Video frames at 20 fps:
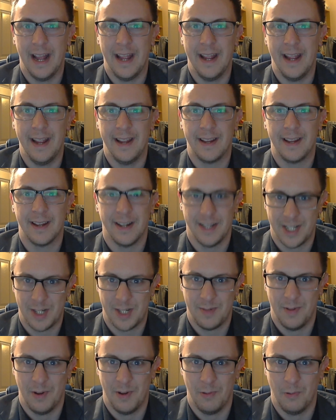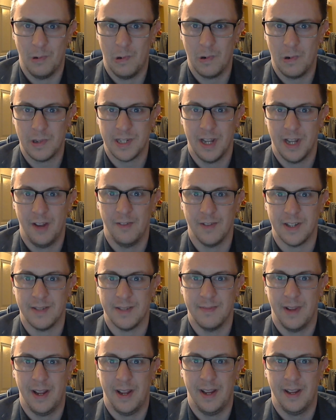A customer walked
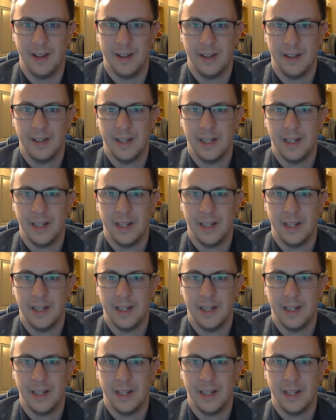over to me